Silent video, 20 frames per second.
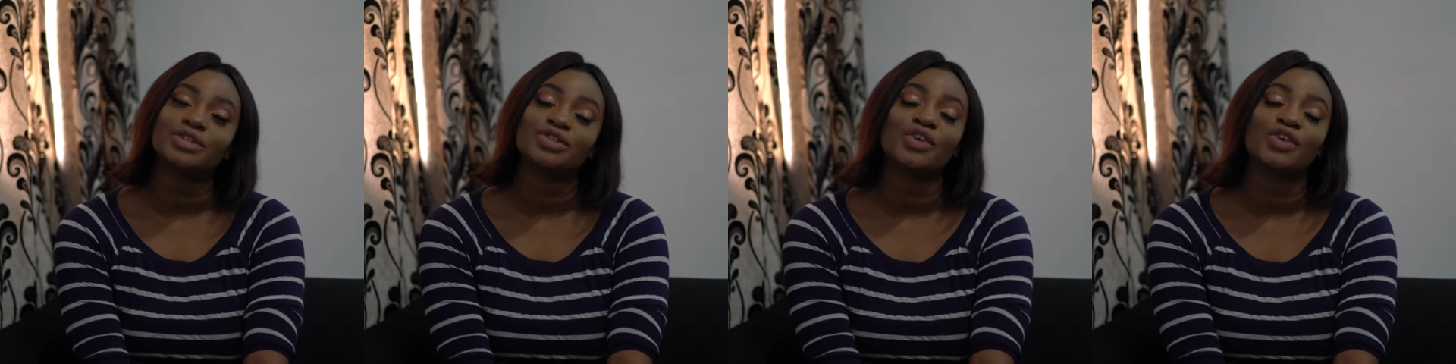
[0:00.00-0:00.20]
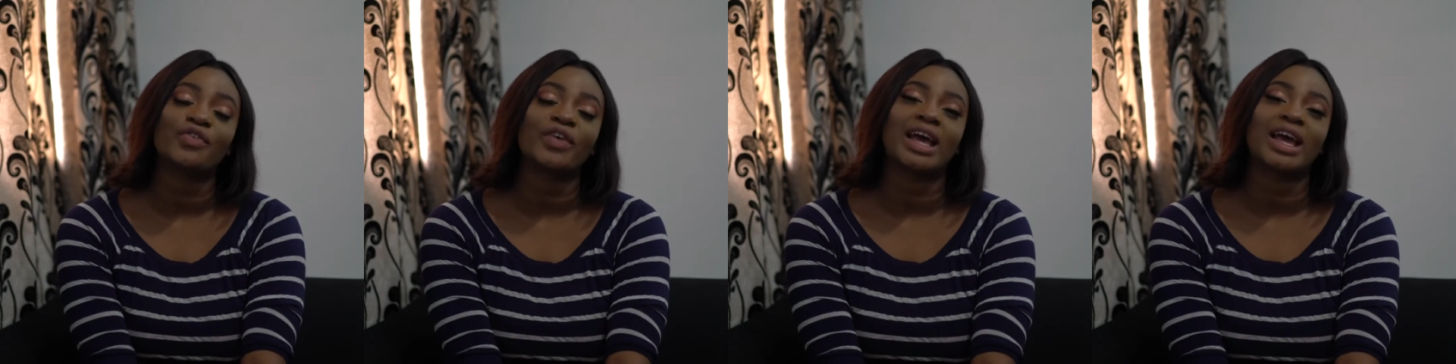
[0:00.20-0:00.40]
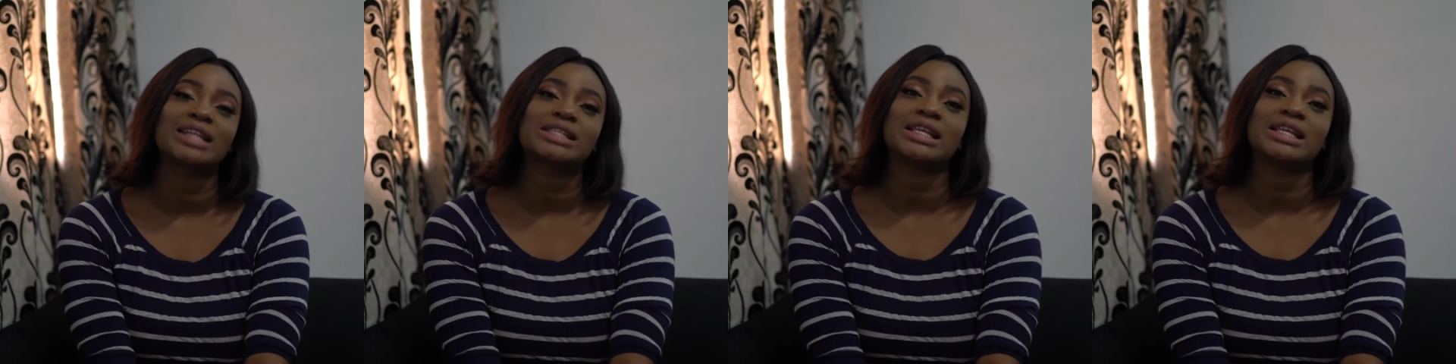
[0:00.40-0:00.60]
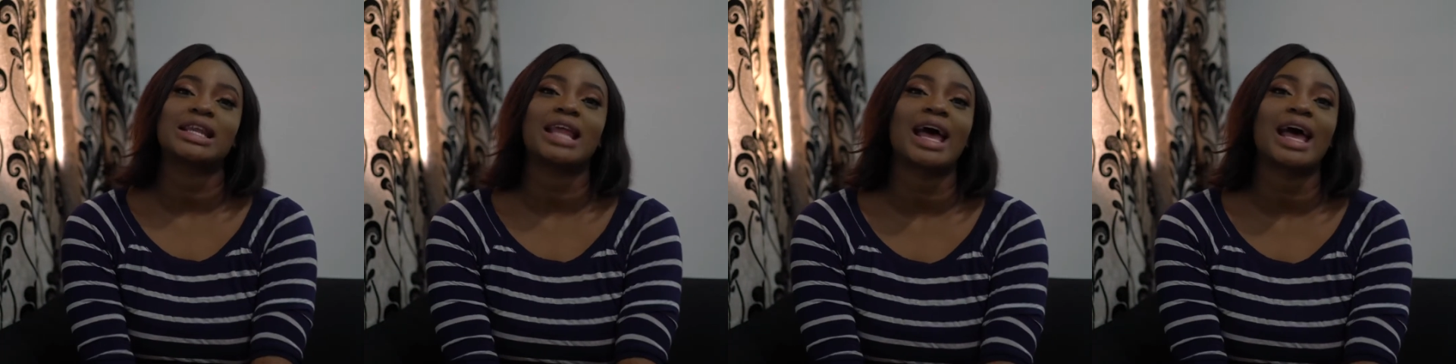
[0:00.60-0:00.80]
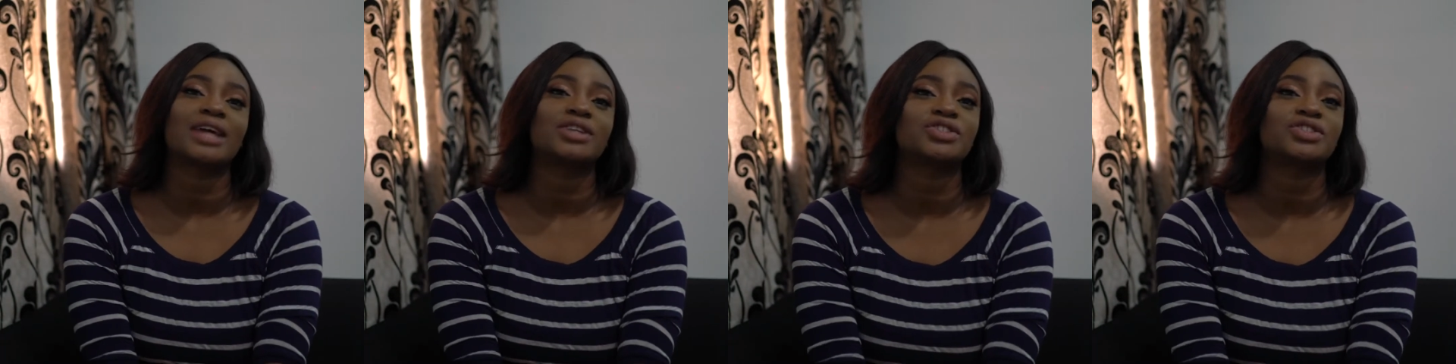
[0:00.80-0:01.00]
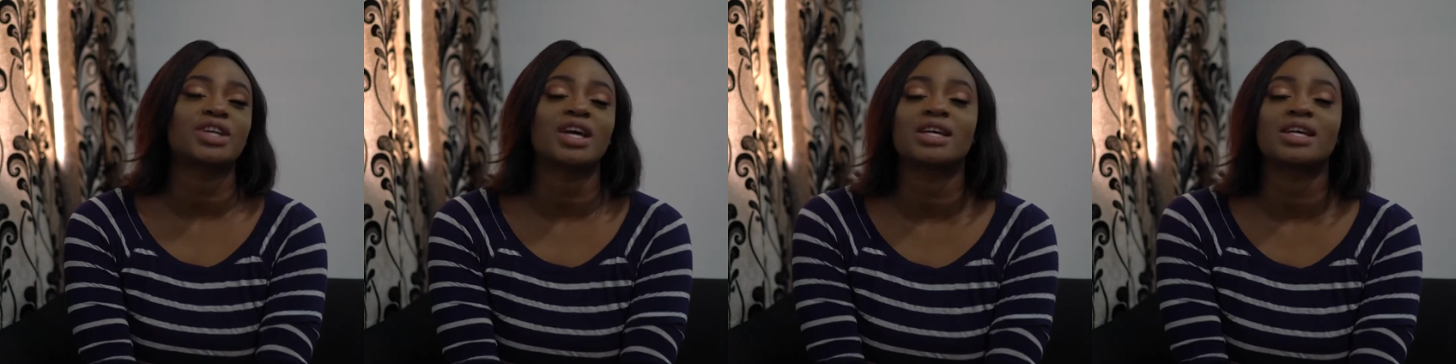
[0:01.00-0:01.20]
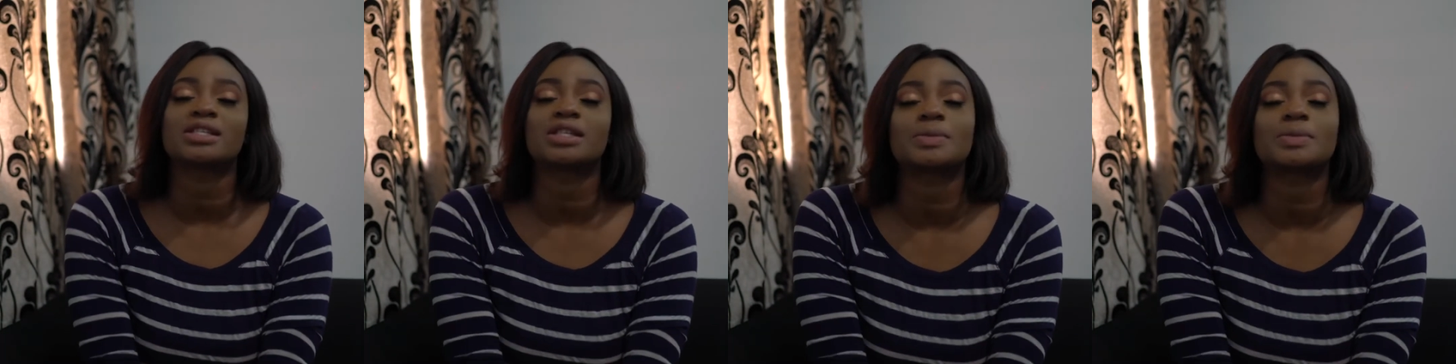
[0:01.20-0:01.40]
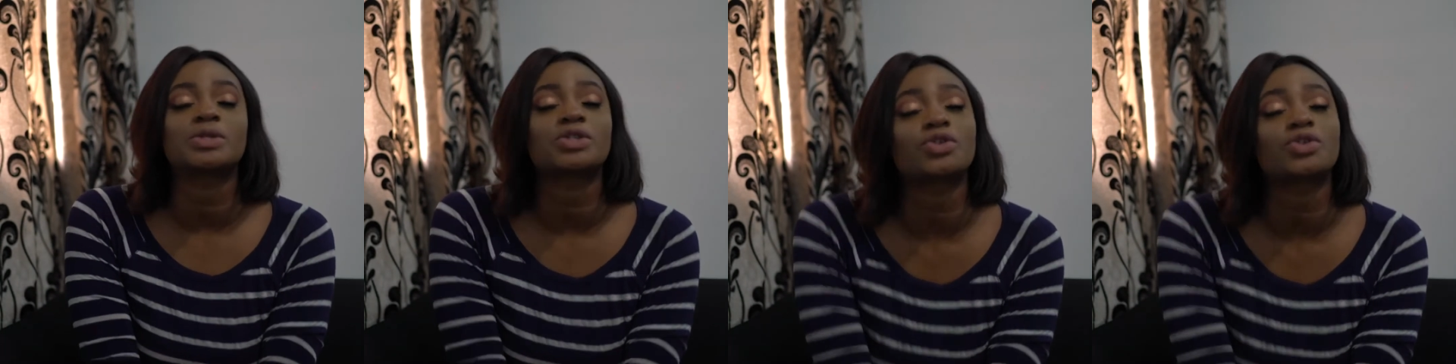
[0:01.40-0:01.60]
Don't forget to like, share,
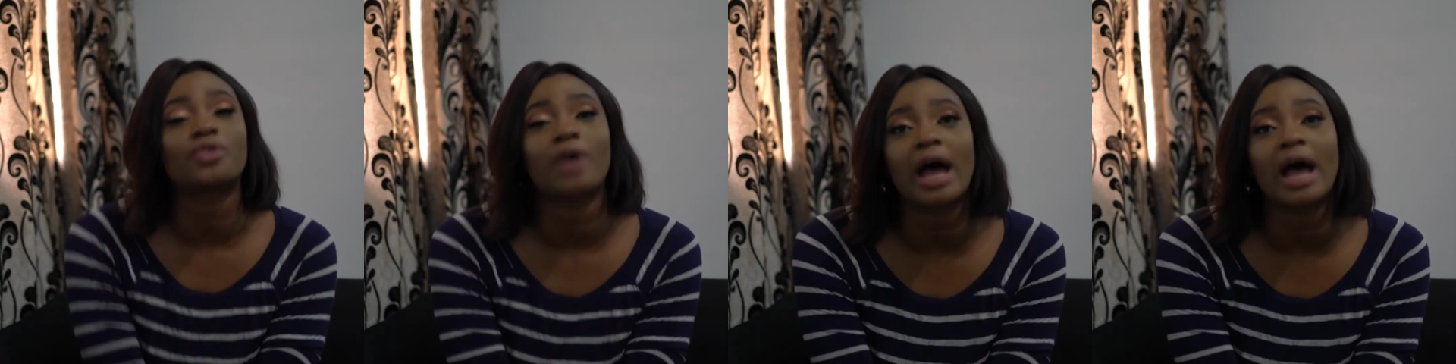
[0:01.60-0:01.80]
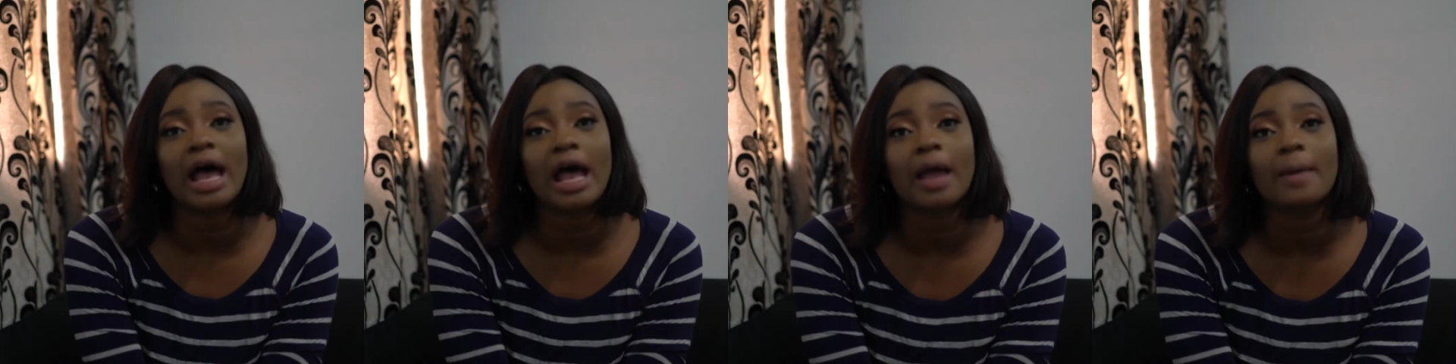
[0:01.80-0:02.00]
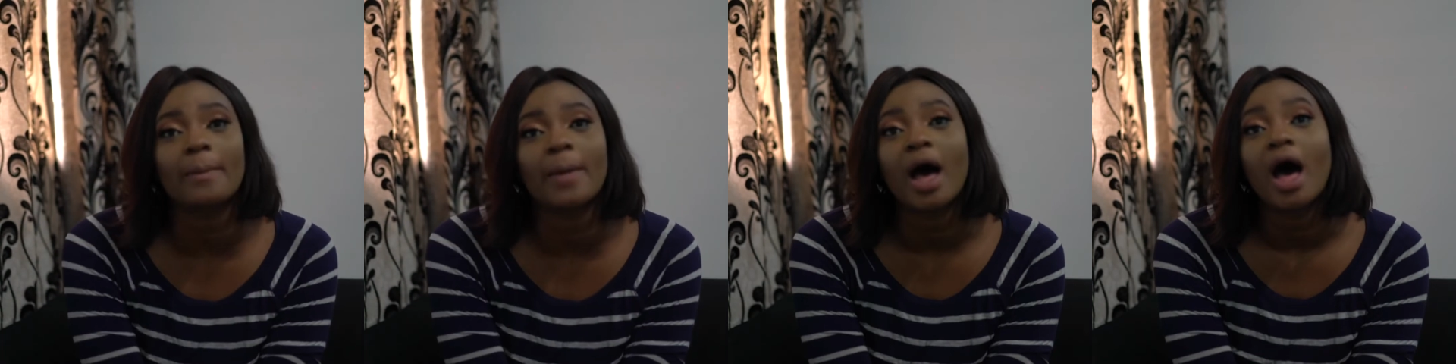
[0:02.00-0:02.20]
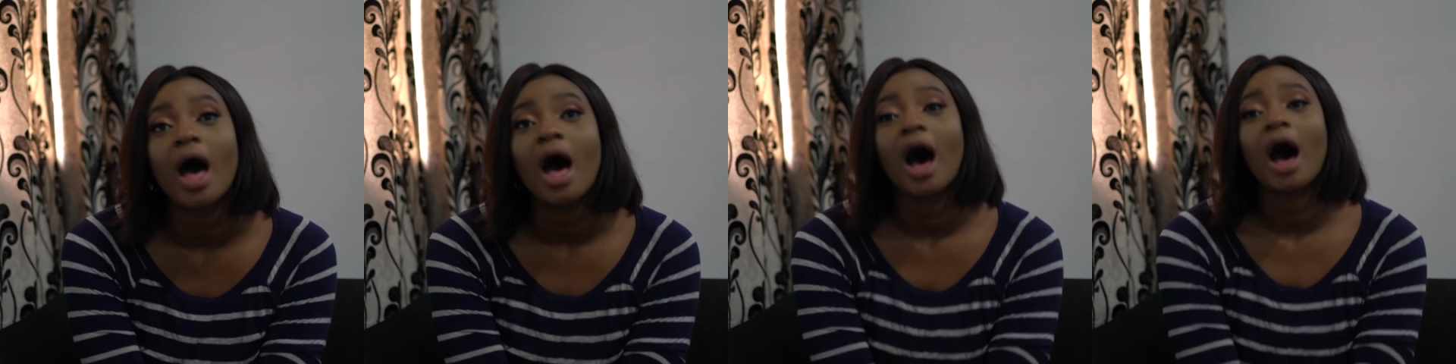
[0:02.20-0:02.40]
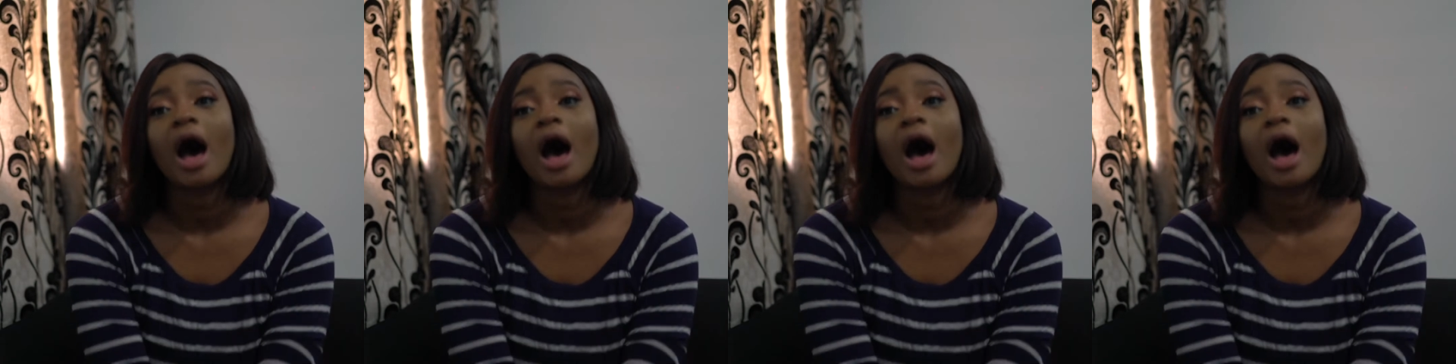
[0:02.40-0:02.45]
subscribe.